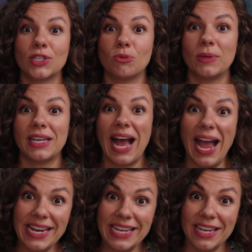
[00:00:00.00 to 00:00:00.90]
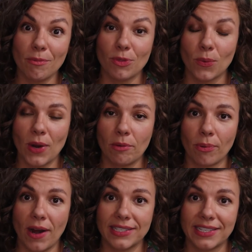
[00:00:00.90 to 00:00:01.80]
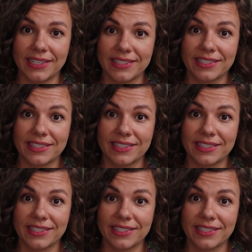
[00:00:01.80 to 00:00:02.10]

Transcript: to be hiking up the rent prices